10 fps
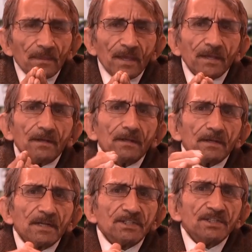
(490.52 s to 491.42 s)
then
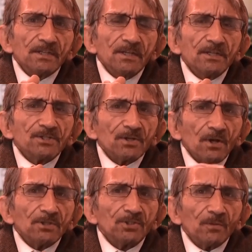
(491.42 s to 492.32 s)
Dixie Lee should
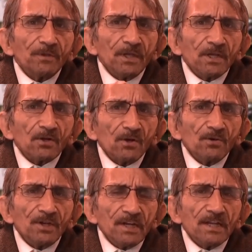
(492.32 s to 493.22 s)
also be
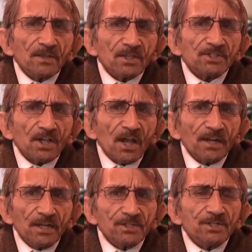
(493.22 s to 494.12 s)
included in the
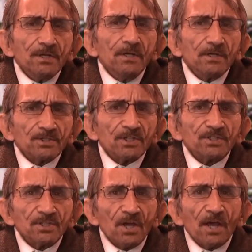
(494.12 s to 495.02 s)
signage,
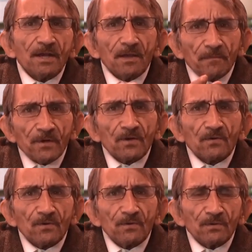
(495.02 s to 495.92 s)
just not
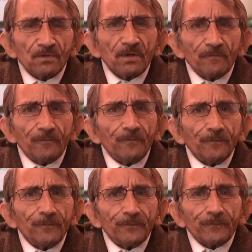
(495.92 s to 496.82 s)
Picaroon.
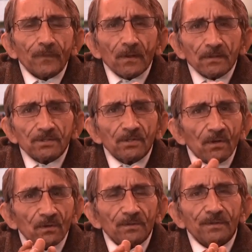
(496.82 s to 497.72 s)

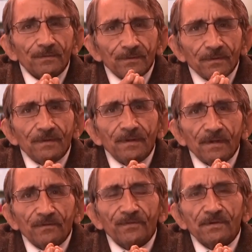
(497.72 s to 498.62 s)
So
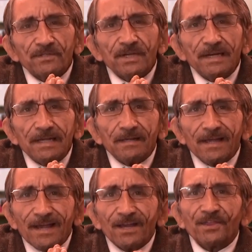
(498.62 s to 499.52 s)
if there's any
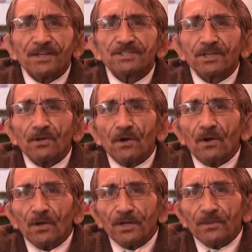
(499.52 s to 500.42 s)
ethics at
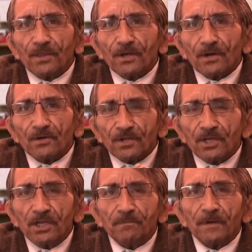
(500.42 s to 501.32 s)
all in there to
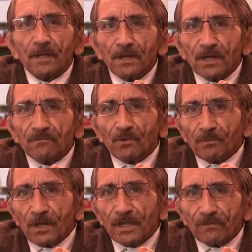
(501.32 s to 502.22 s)
keep a level
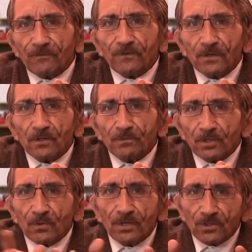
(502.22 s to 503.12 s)
playing field
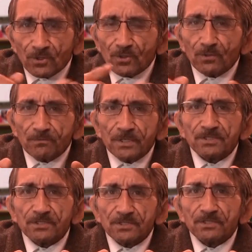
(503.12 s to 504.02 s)
between the two
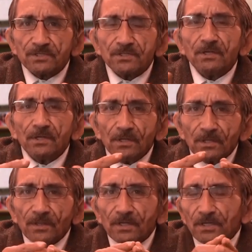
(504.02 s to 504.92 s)
businesses,
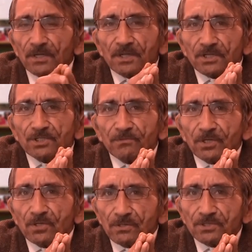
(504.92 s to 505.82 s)
there should
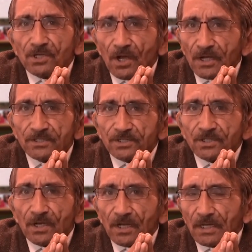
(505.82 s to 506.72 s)
be two
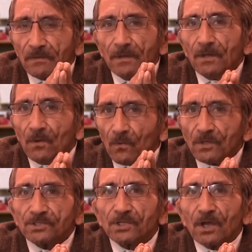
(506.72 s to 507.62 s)
signs.
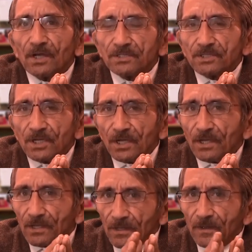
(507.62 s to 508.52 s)
One sign
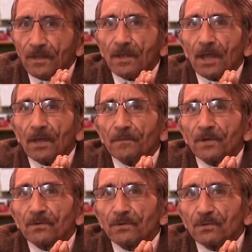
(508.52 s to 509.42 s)
saying
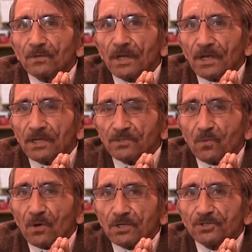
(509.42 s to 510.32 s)
Picaroon has
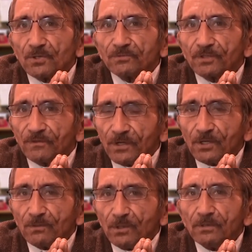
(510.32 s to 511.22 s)
washrooms
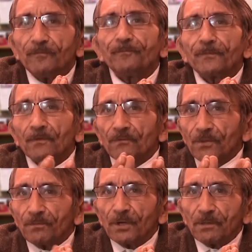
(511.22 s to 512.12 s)
available for
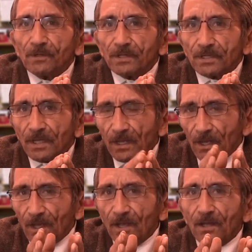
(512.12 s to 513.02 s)
the public,
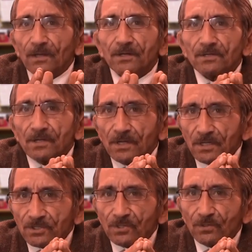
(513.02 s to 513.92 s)
and
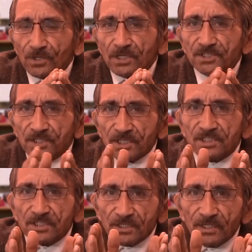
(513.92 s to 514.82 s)
so does
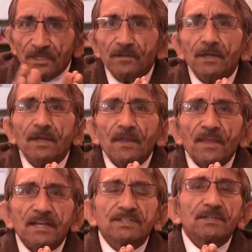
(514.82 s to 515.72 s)
Dixie Lee.
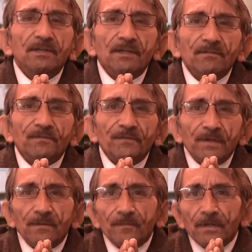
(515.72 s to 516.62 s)
That's if